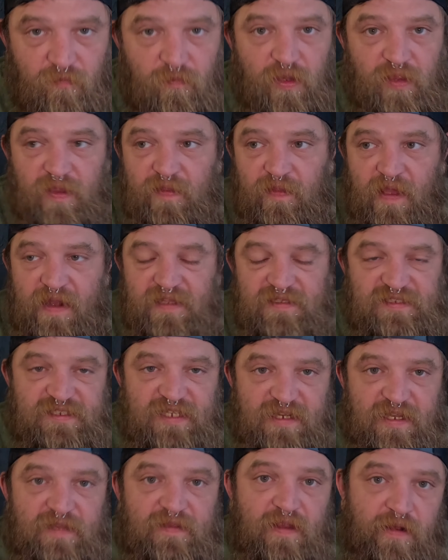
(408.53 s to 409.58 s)
really let it
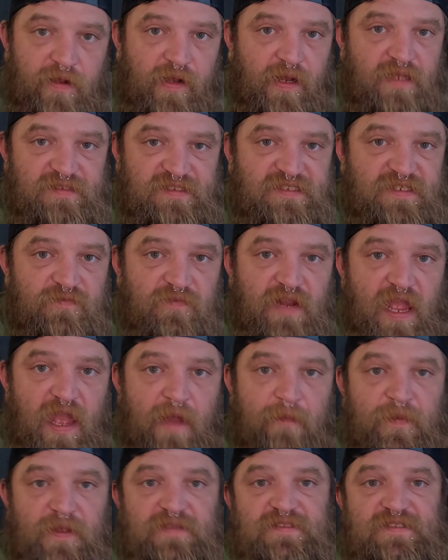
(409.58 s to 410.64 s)
sit in there and see what
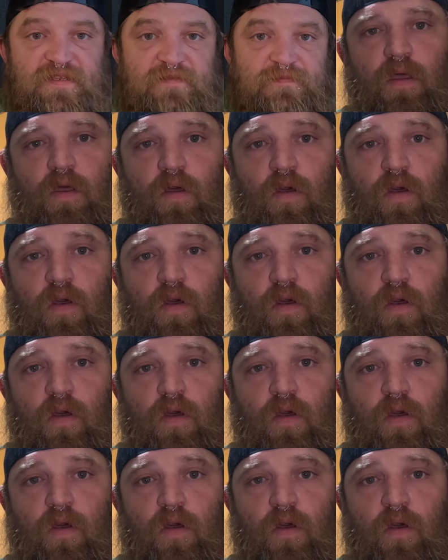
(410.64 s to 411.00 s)
happens.